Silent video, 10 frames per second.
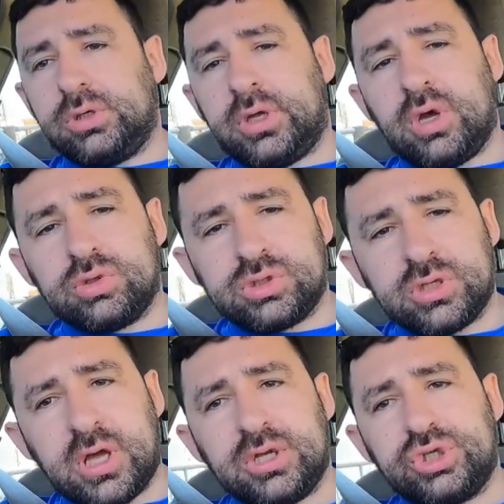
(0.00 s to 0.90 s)
Get onto
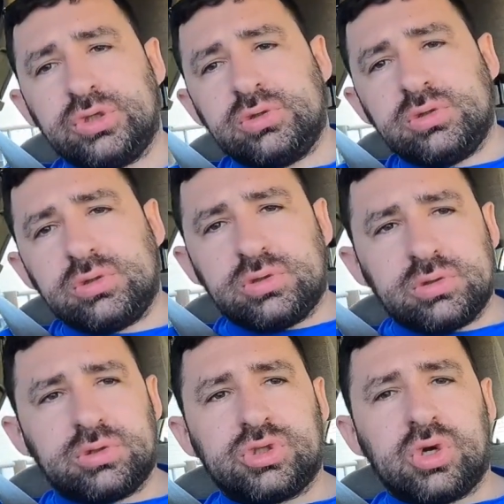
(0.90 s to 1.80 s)
the engine,
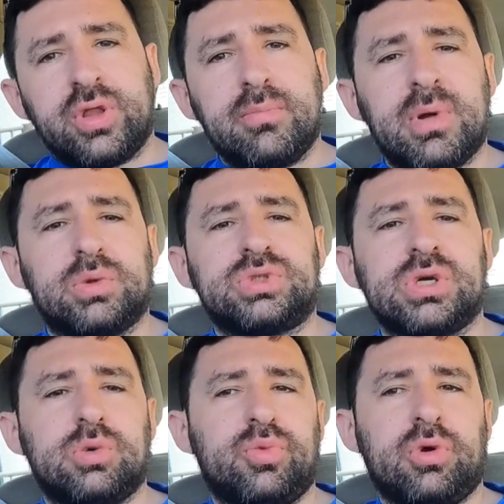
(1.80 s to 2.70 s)
sort their mounts
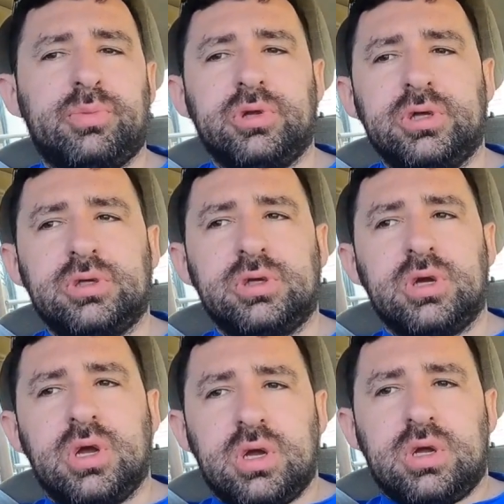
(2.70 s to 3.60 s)
out properly.
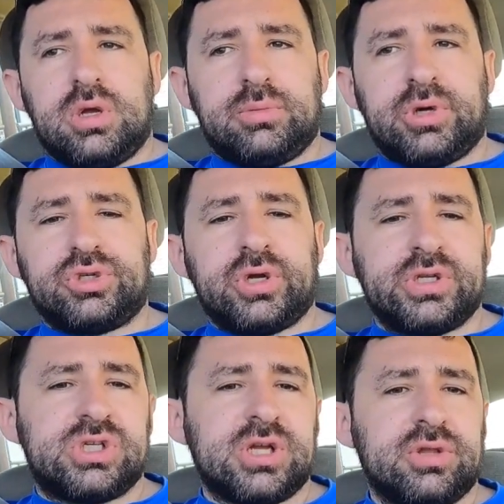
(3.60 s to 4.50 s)
Might try
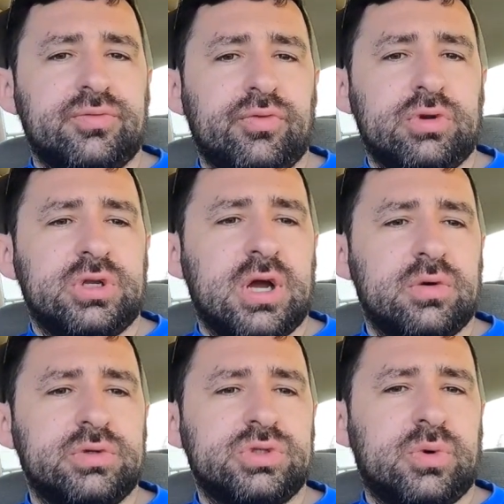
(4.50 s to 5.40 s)
and sand the rudder
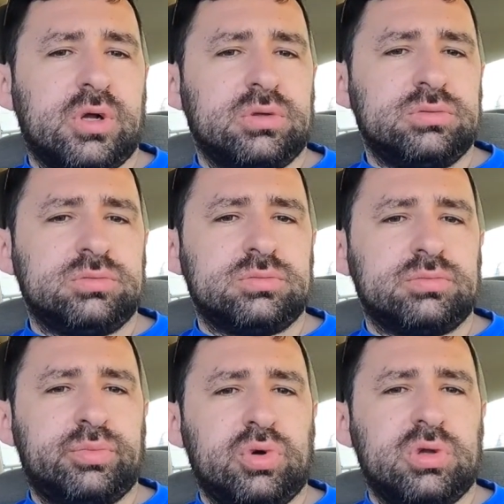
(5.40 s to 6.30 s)
down as well,
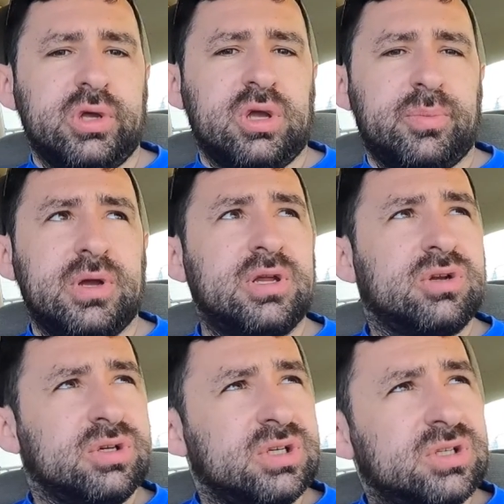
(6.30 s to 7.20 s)
put a lick of paint
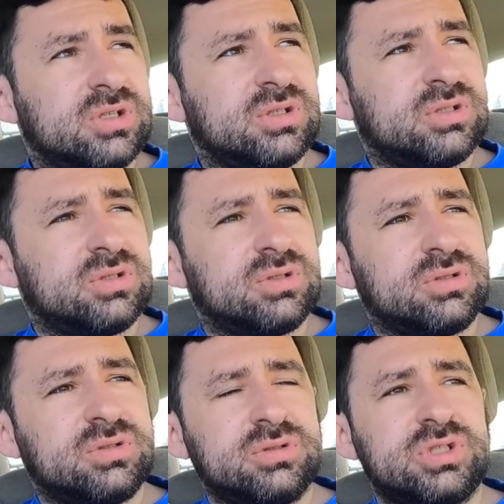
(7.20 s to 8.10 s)
on it,
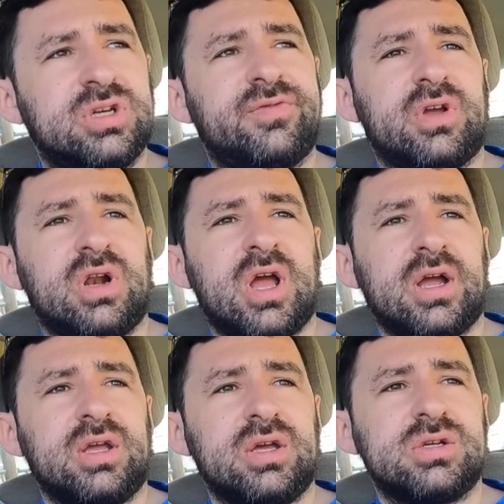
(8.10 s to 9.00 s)
see if I can
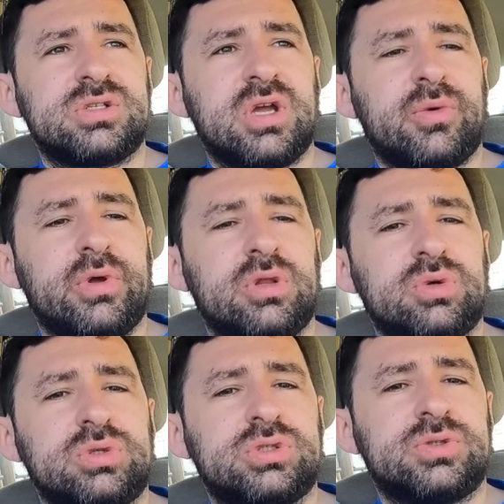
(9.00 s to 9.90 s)
hang it, see how it
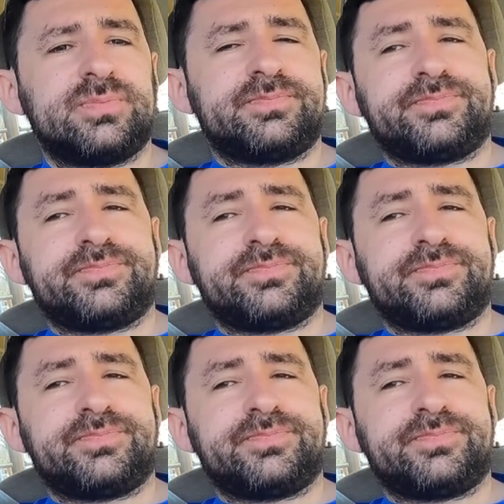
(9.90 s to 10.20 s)
looks.